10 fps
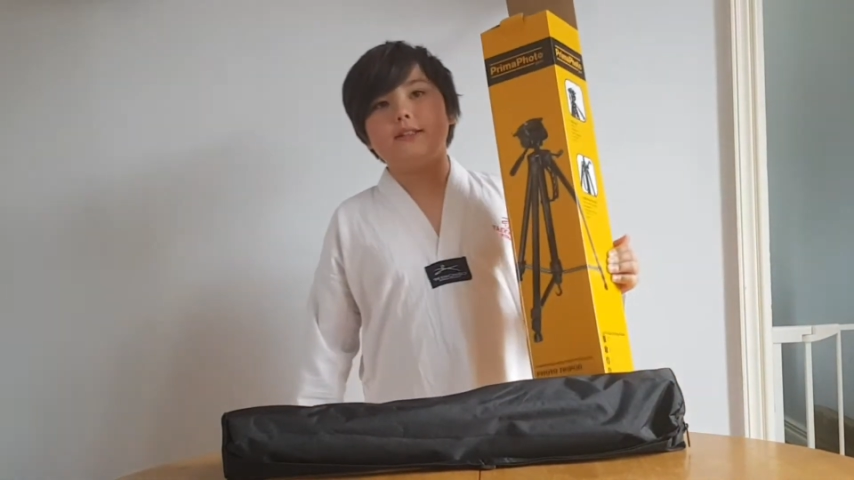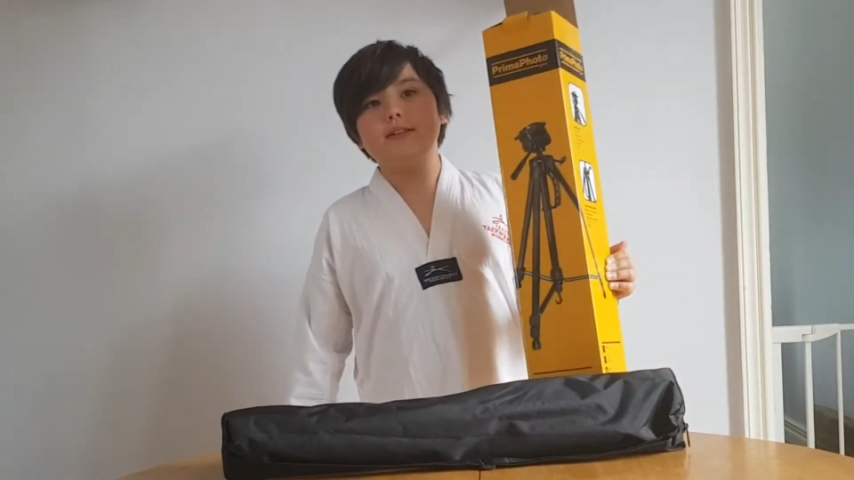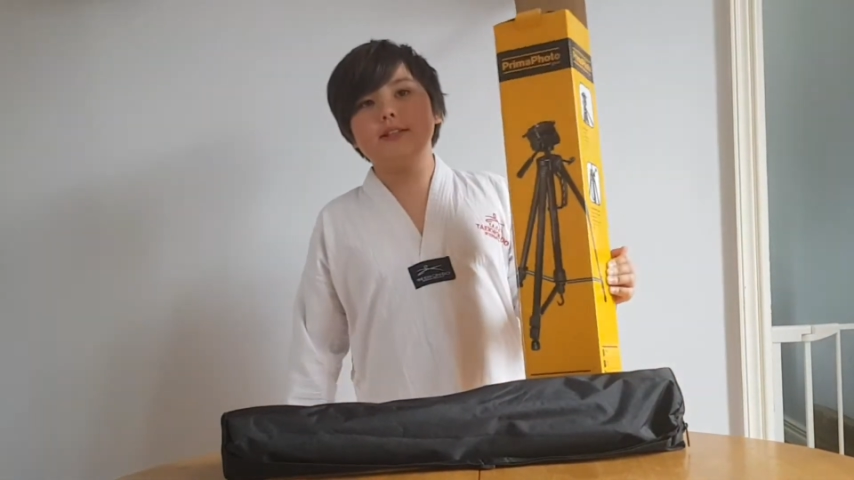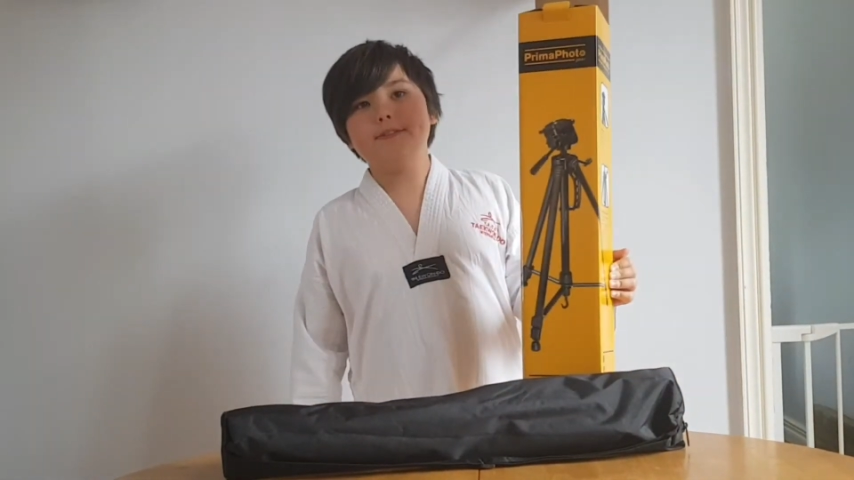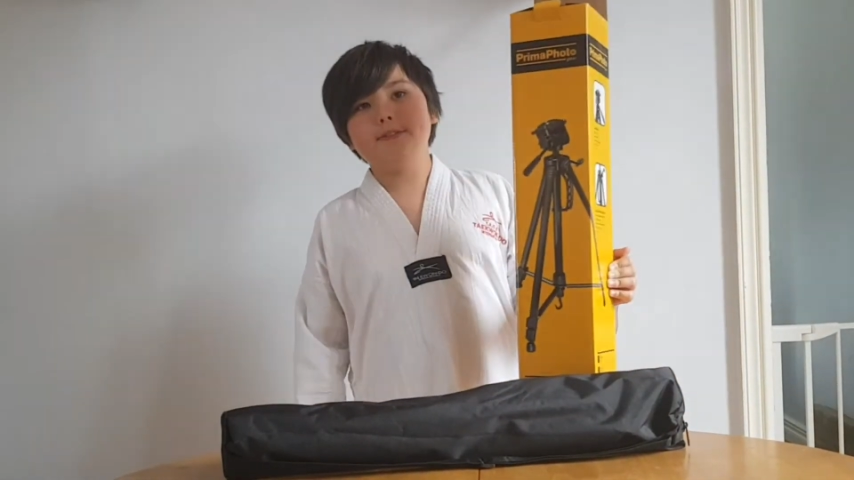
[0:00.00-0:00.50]

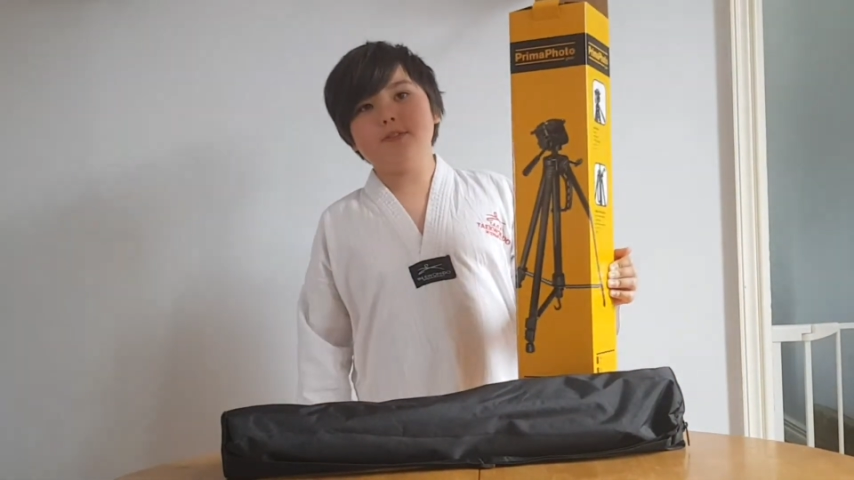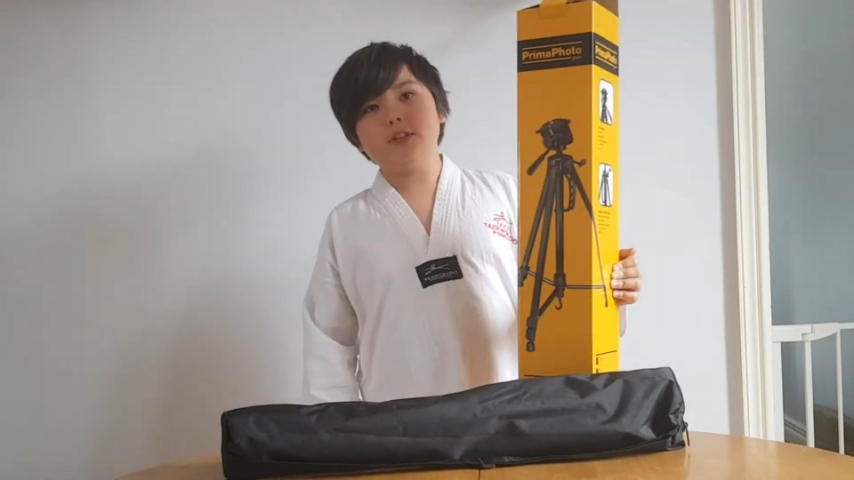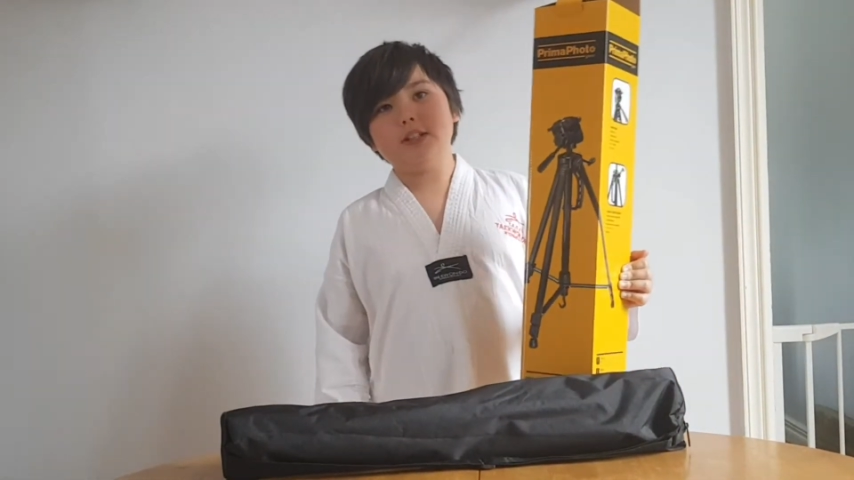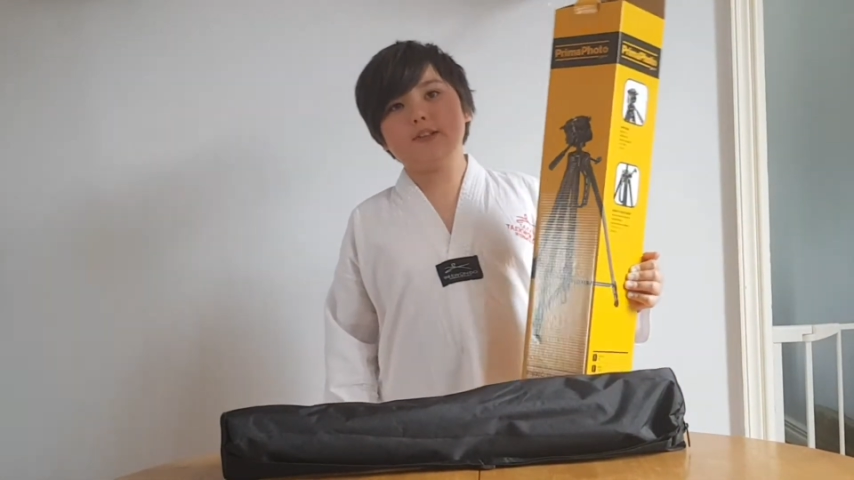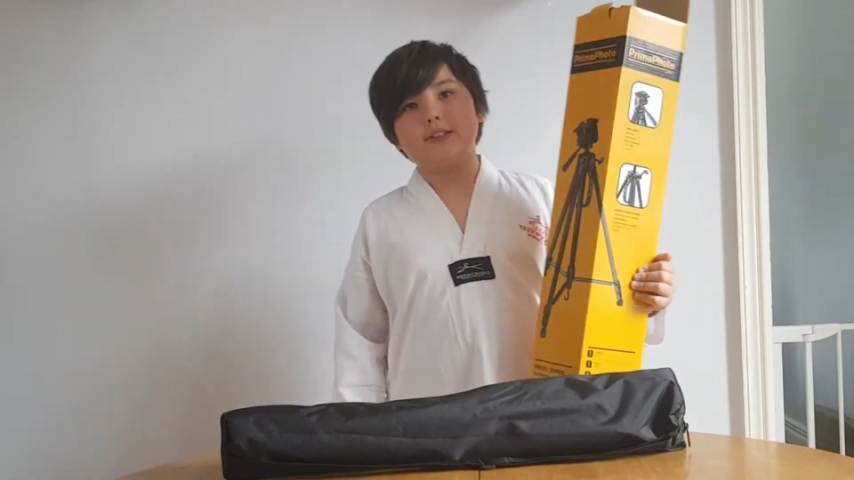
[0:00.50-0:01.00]
different one
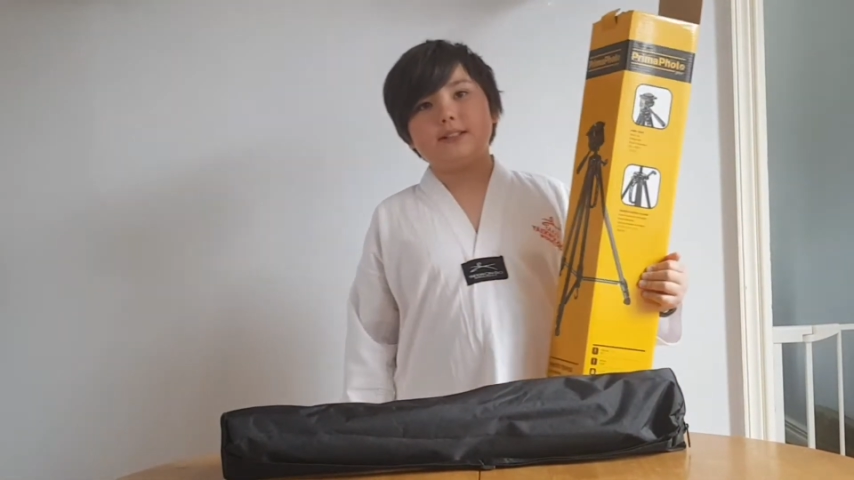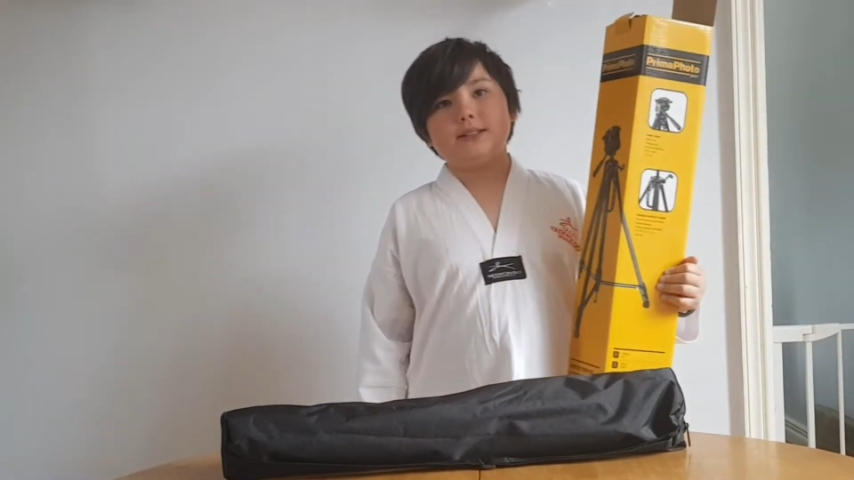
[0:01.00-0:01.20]
that was